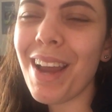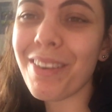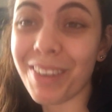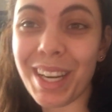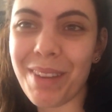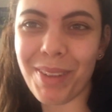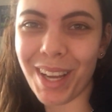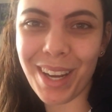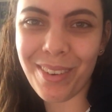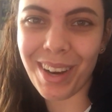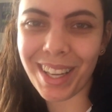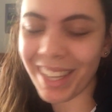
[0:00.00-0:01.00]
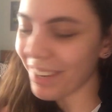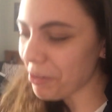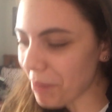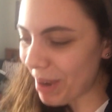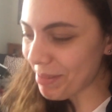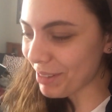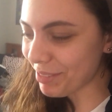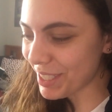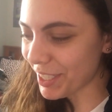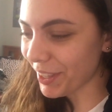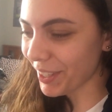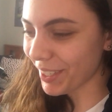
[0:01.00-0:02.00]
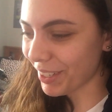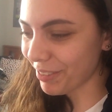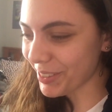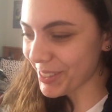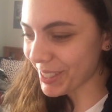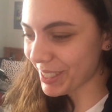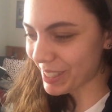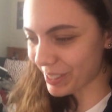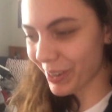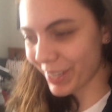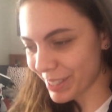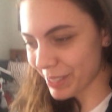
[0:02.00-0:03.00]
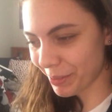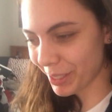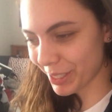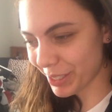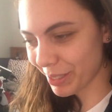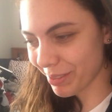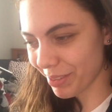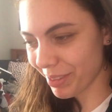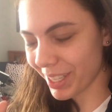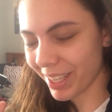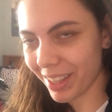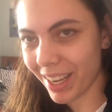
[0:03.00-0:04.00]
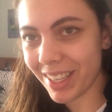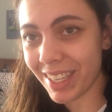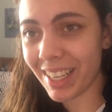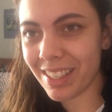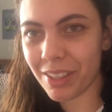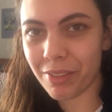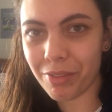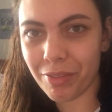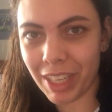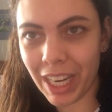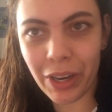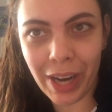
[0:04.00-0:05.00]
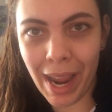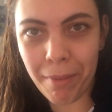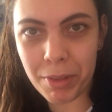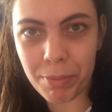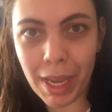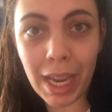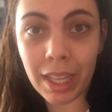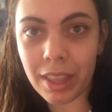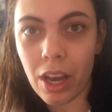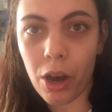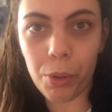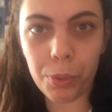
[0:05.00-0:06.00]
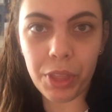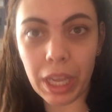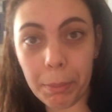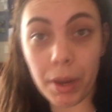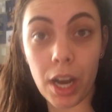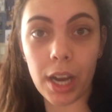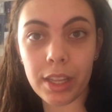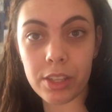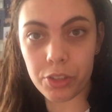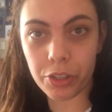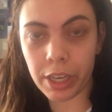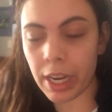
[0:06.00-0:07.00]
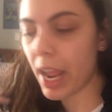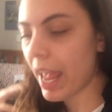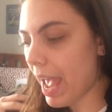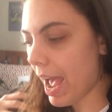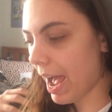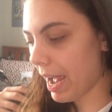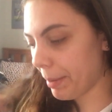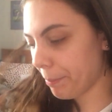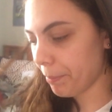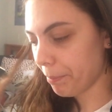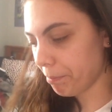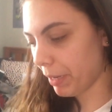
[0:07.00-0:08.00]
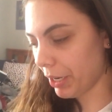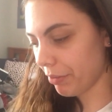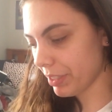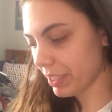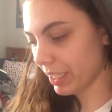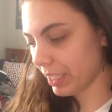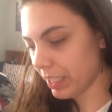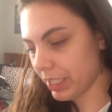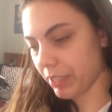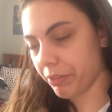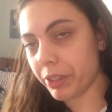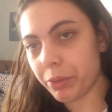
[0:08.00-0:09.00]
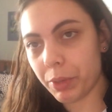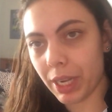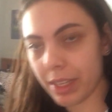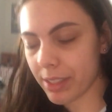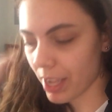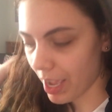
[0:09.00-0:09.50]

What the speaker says: Ready Player One. They remind me of each other obviously because they're quite similar in terms of the ideas of video games being the whole thing behind the story, but obviously in different ways.